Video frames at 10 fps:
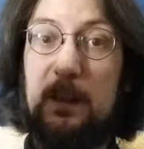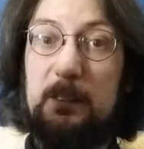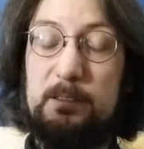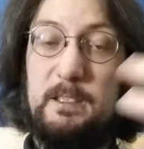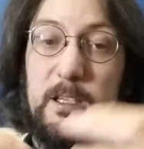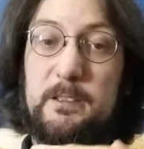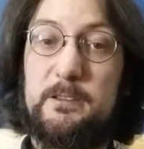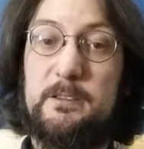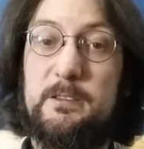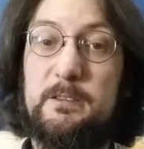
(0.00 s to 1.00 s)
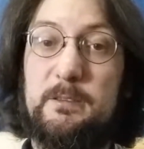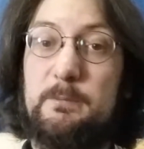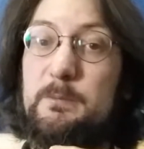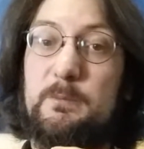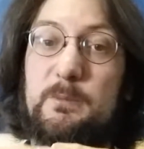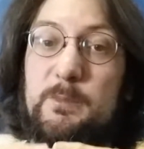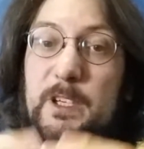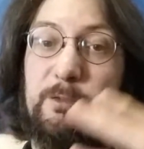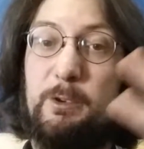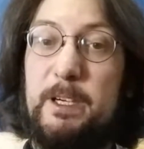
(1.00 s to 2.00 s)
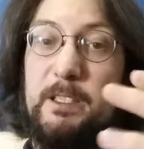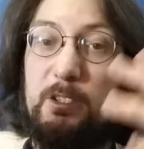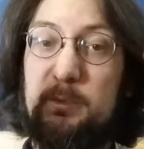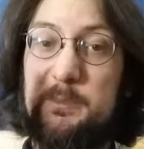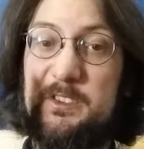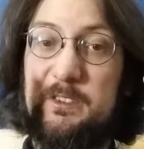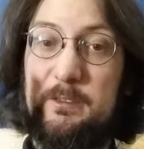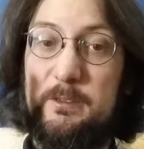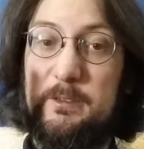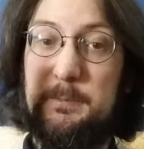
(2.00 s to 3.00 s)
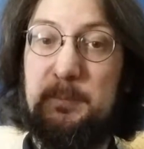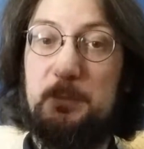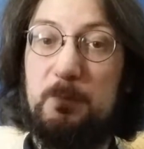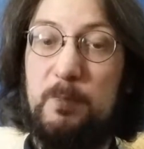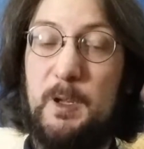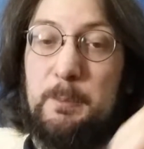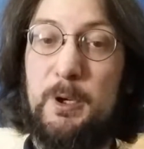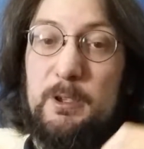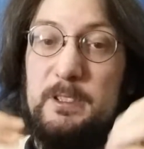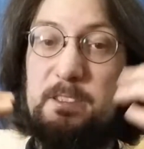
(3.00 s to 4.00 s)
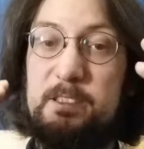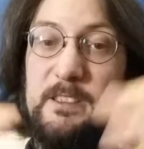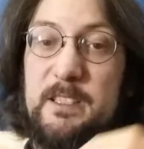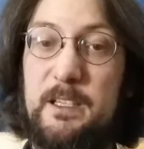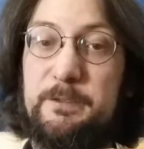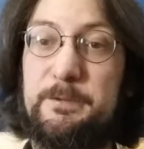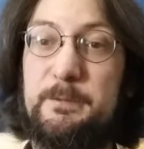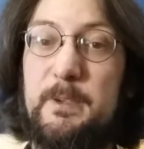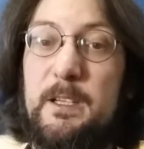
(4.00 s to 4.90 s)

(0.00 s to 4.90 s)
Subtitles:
start referendums and polls and stuff,